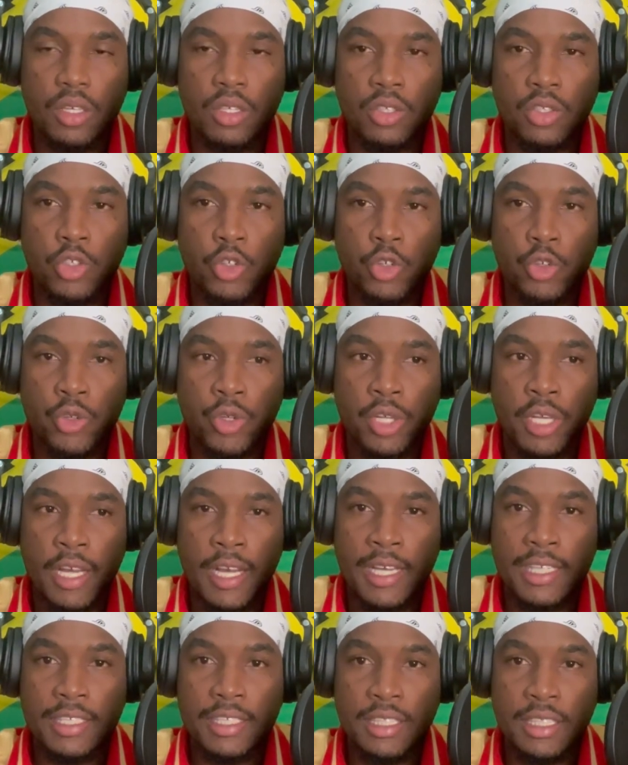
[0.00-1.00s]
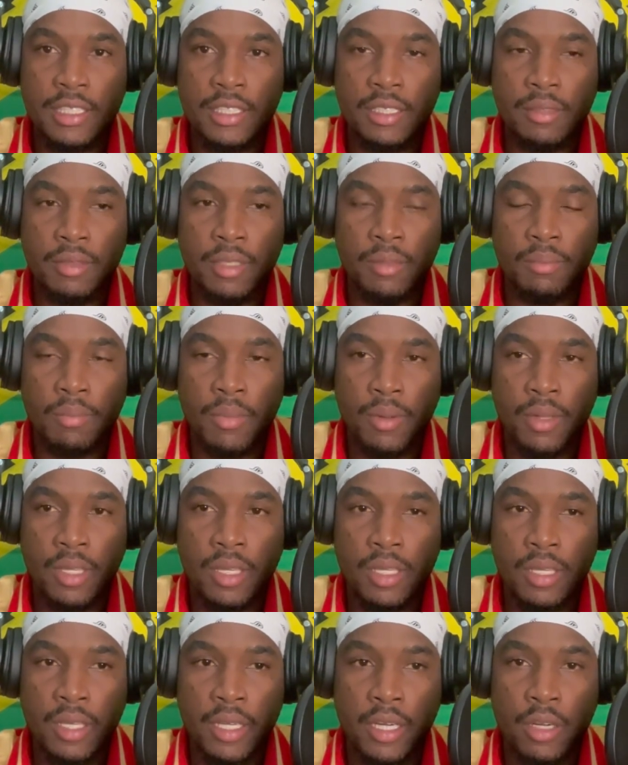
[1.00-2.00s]
Euro last season
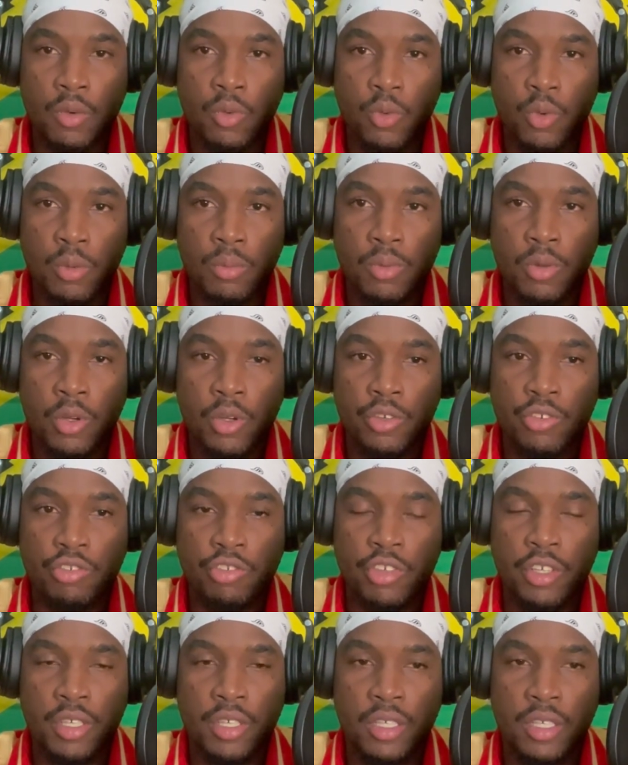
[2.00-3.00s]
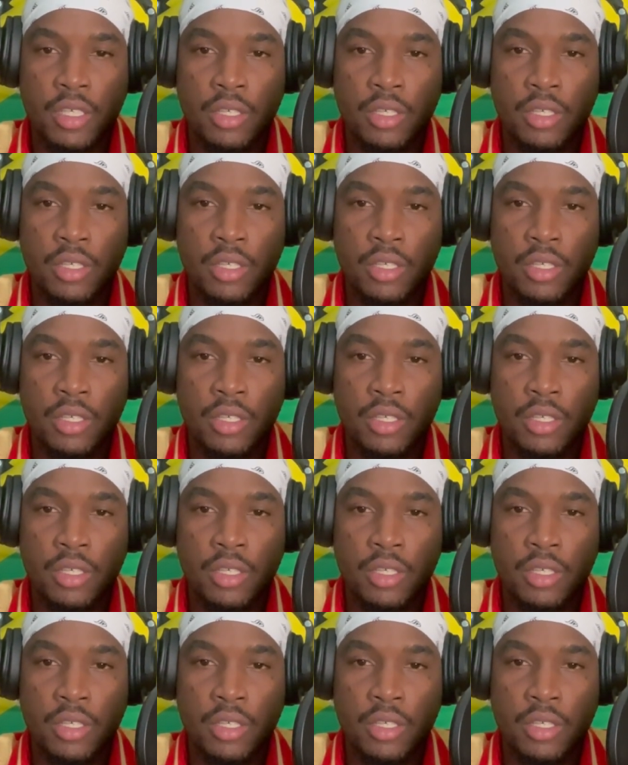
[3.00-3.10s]
in their home country,